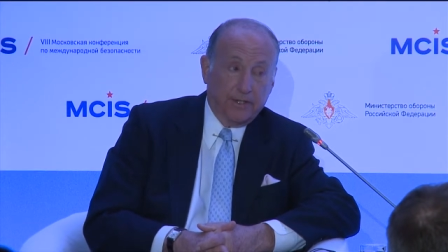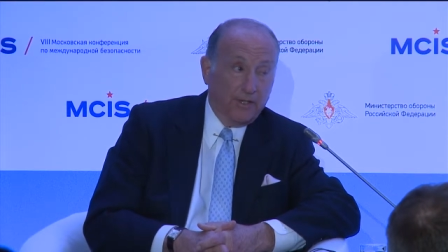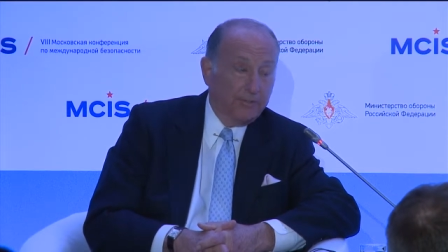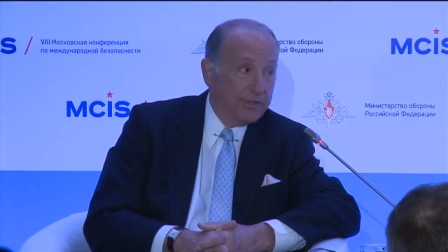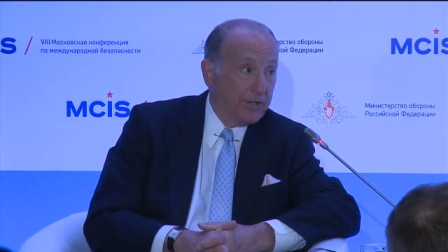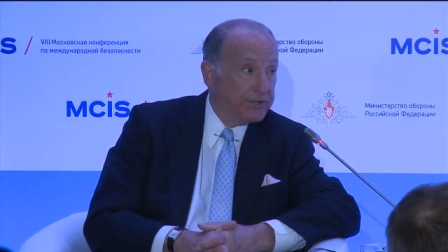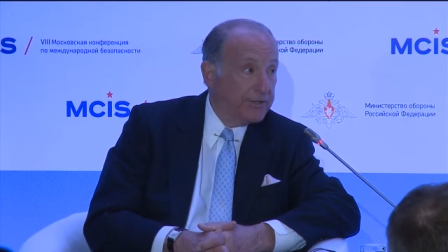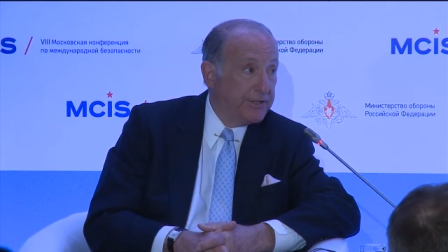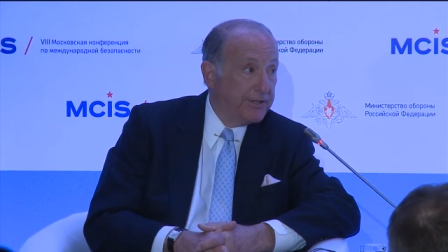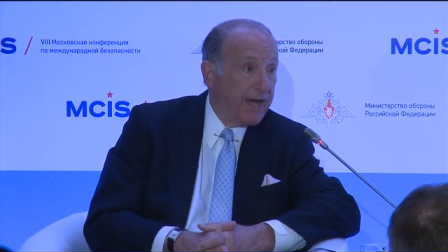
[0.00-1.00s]
because in
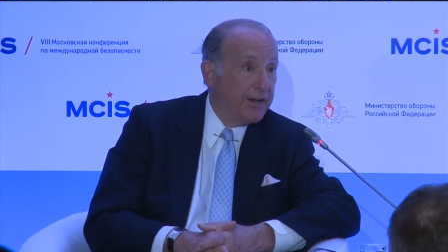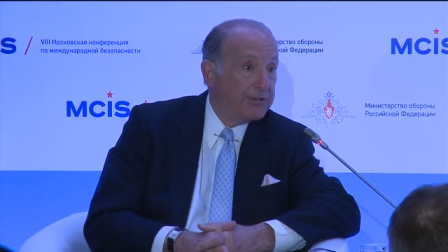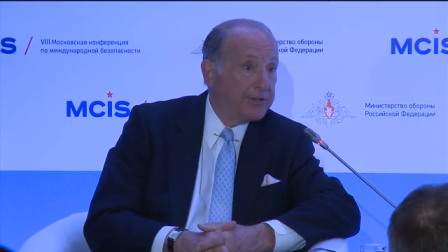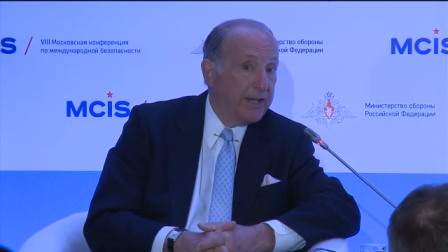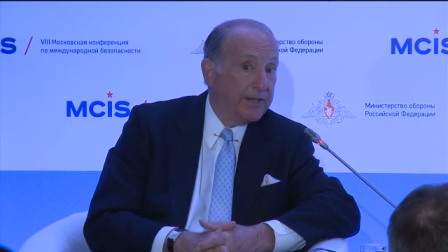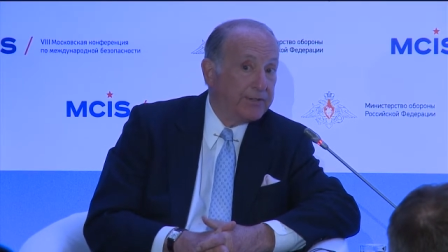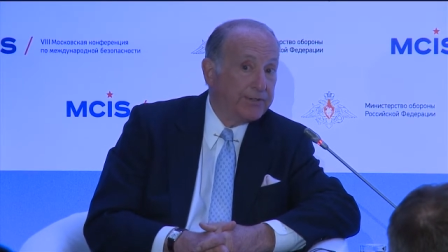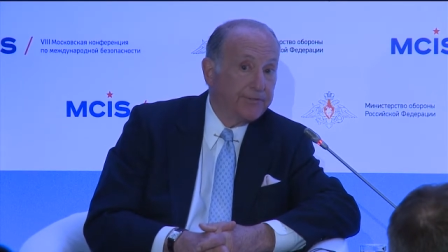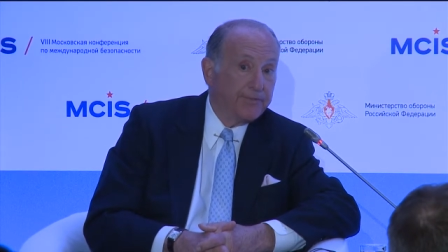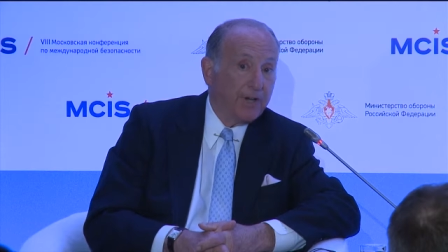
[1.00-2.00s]
the United States,
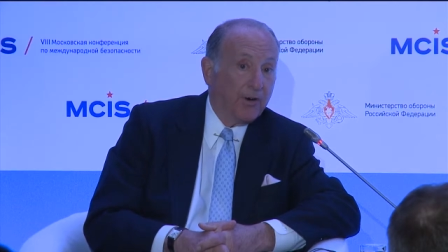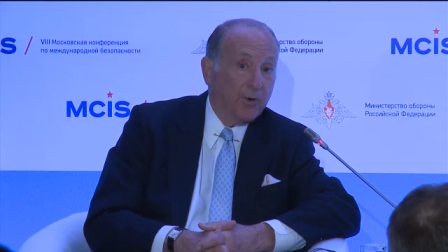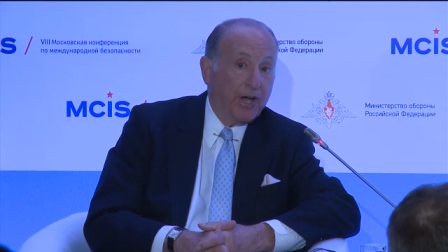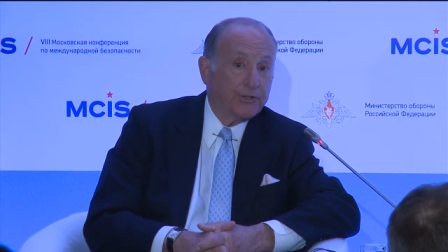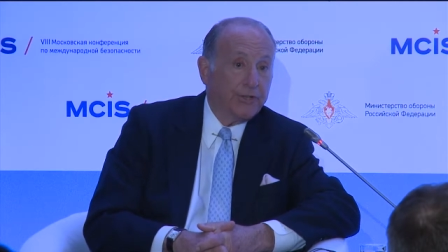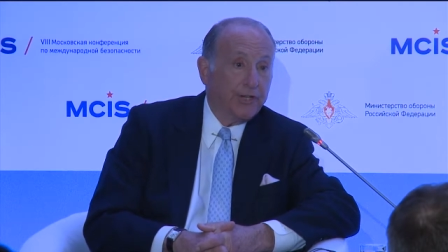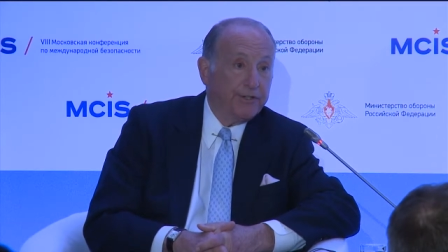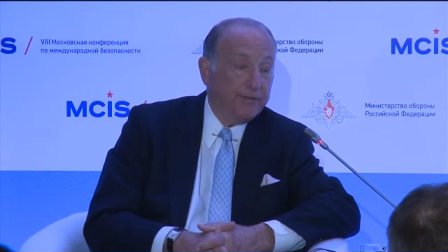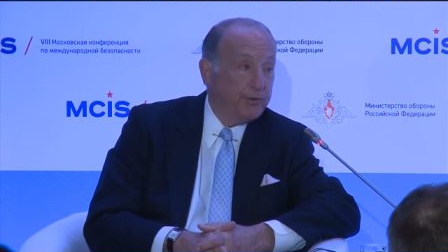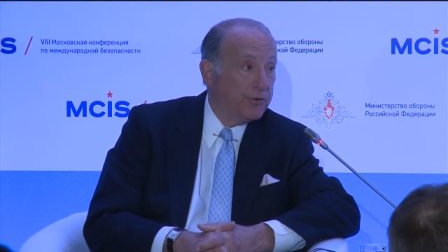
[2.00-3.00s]
Russia is
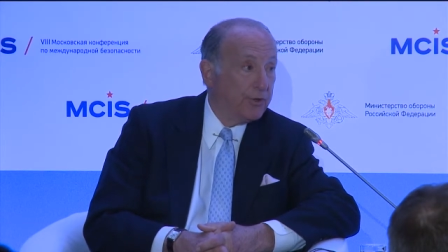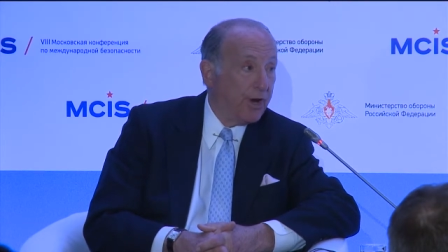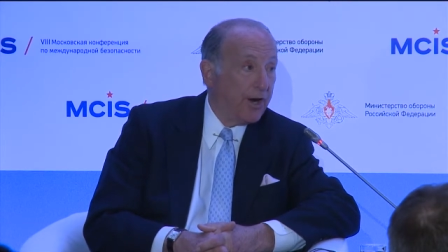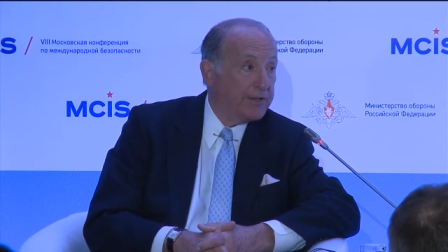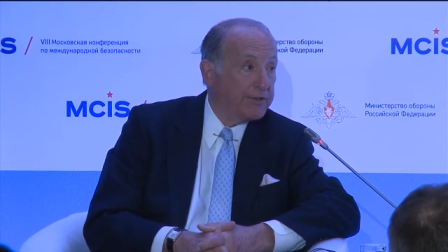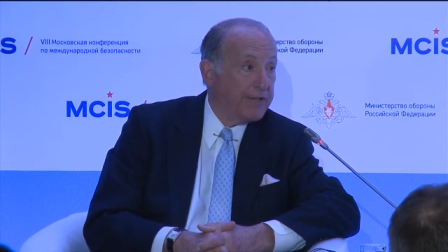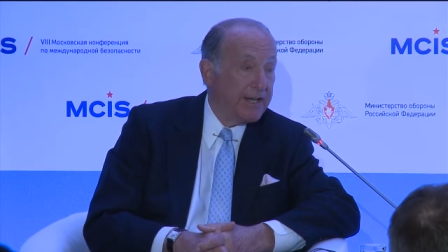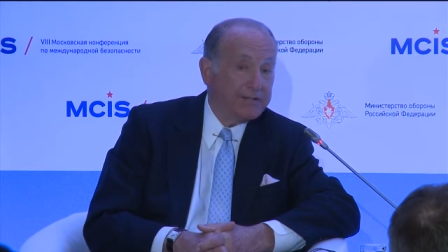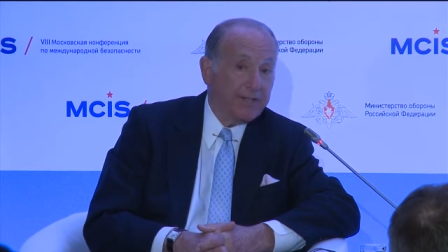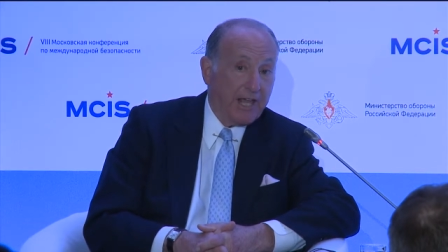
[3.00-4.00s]
viewed largely
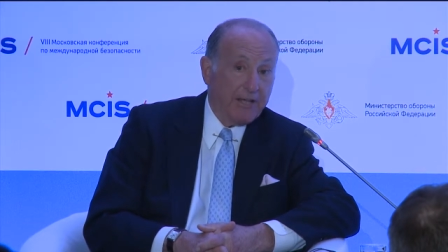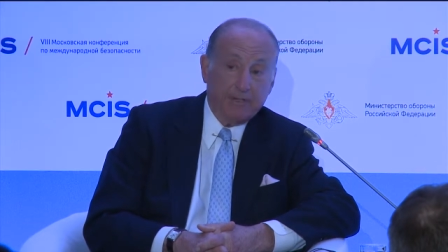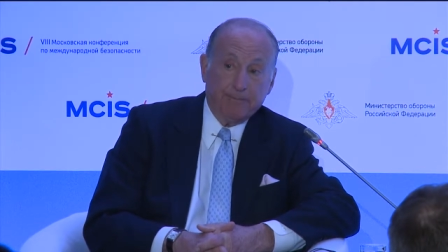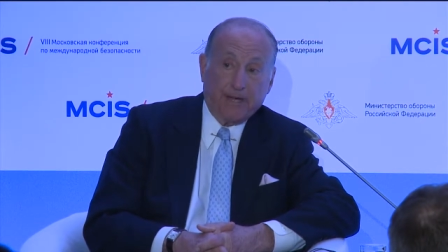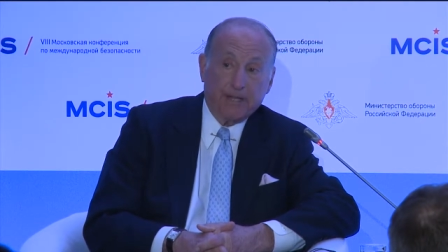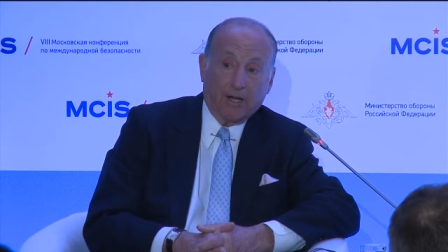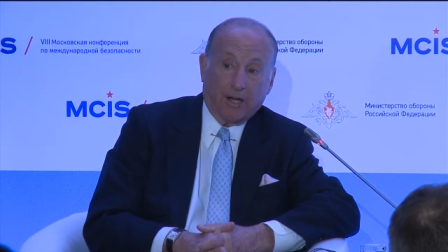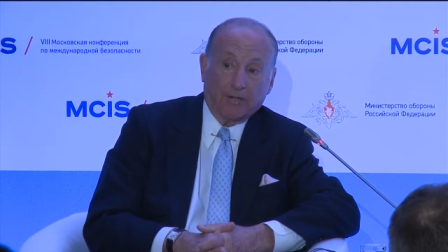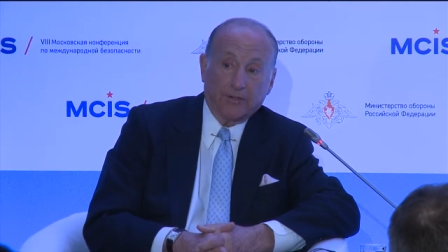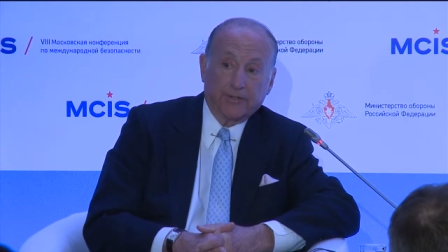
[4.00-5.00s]
as an enemy by
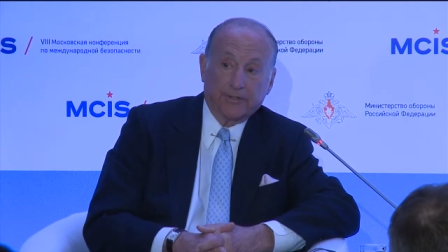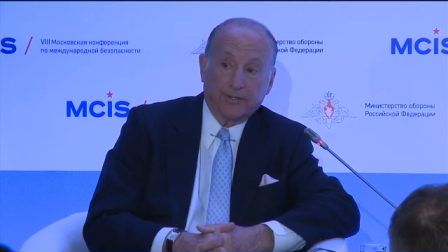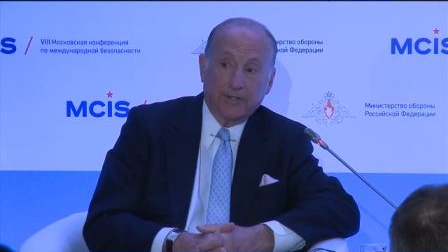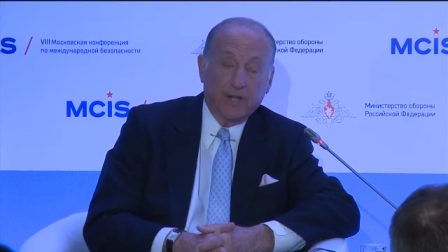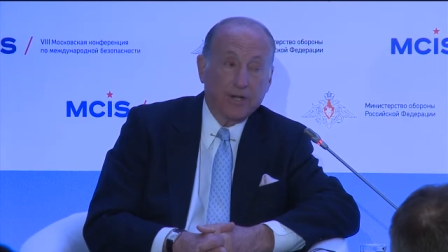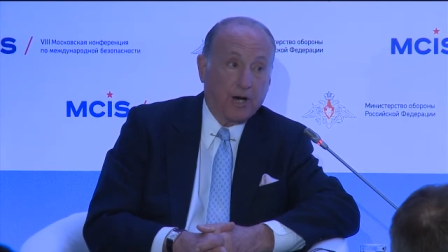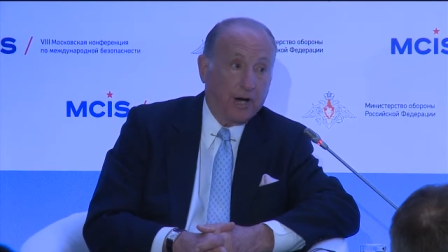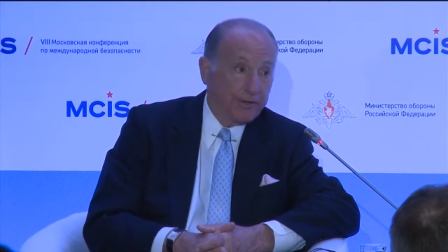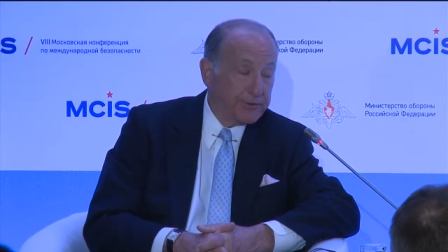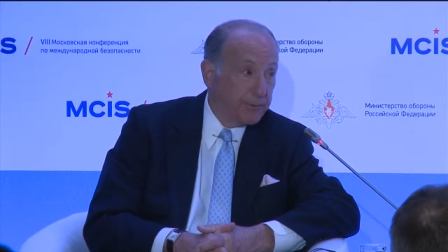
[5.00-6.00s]
Congress.
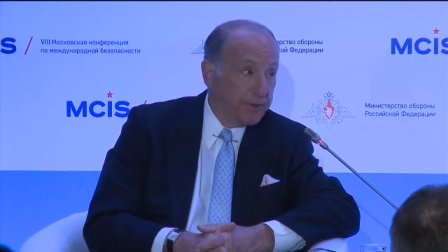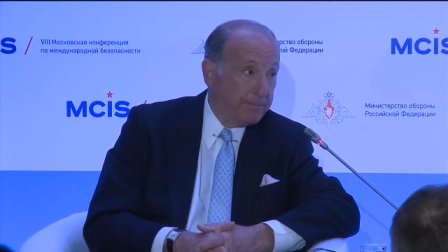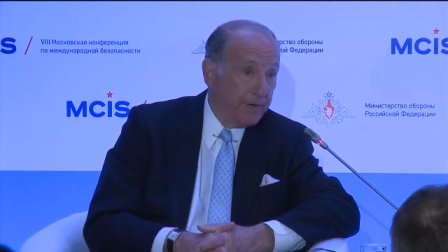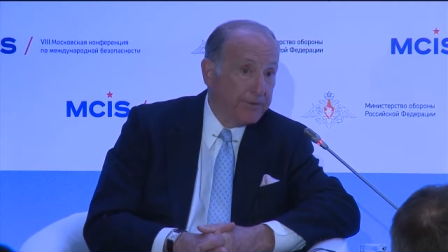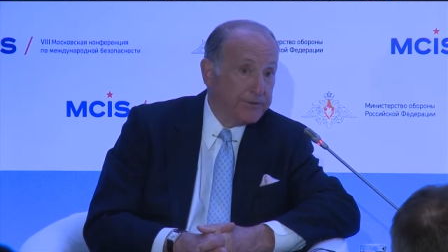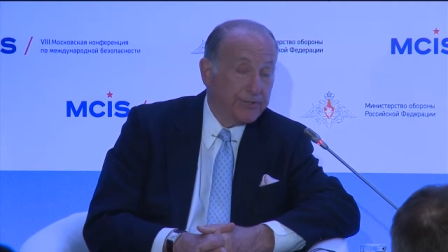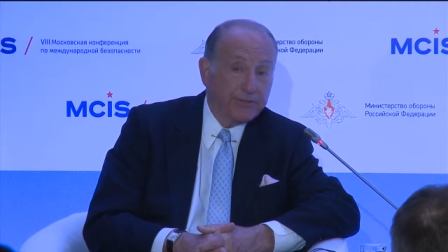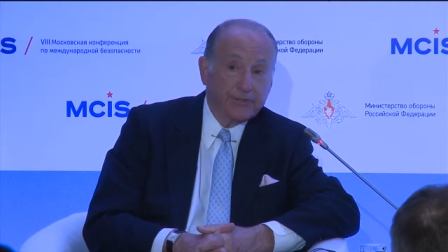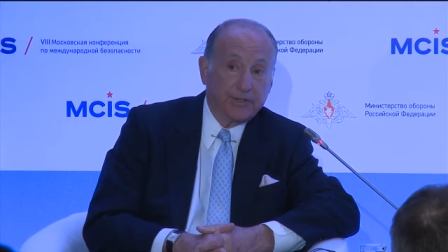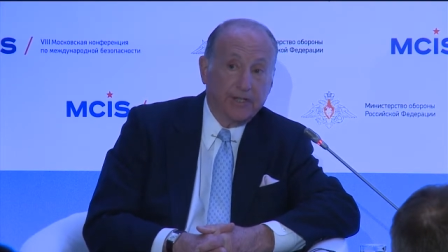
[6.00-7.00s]
Congress will oppose this.